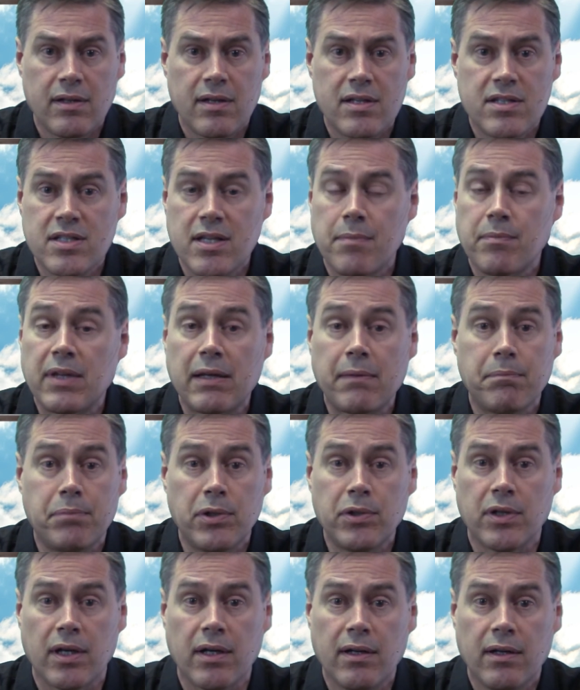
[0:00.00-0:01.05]
something
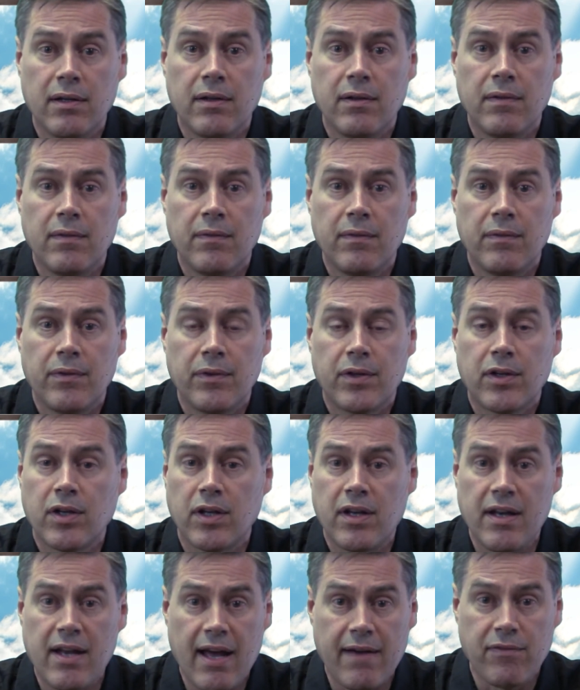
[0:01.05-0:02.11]
Buddha
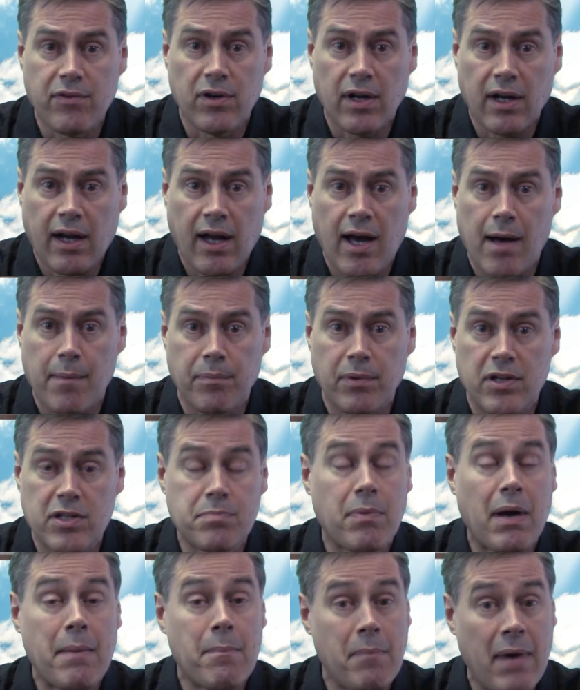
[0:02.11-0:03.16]
could never accomplish
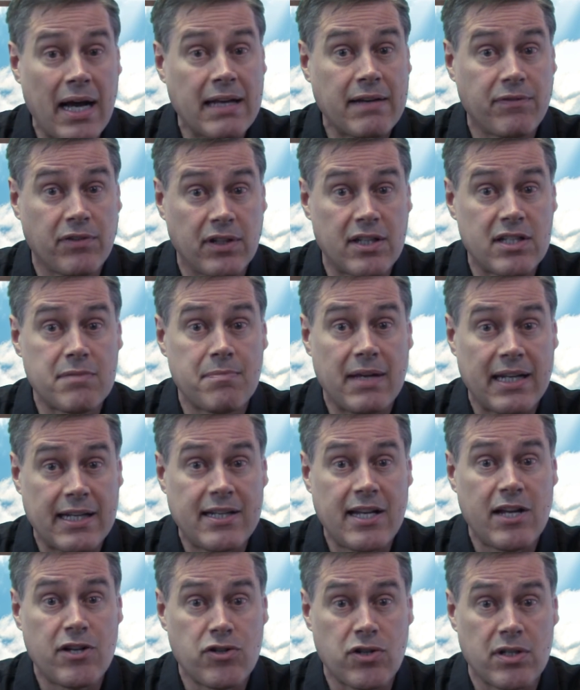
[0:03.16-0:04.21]
by mindfulness
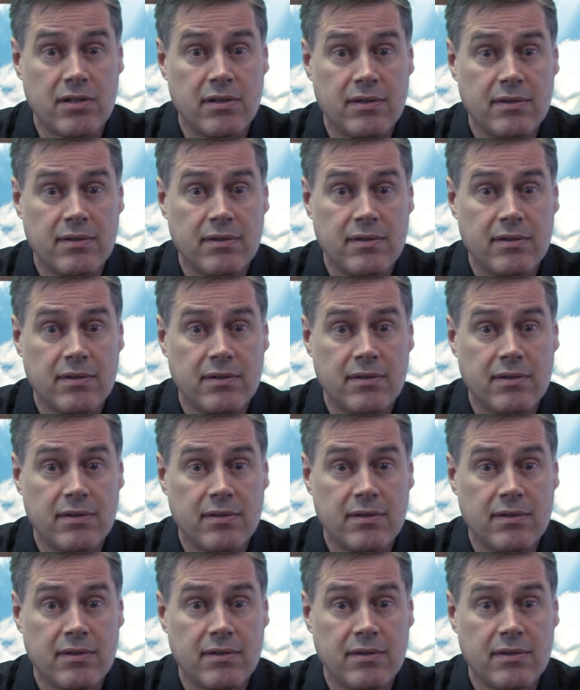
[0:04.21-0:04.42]
meditation.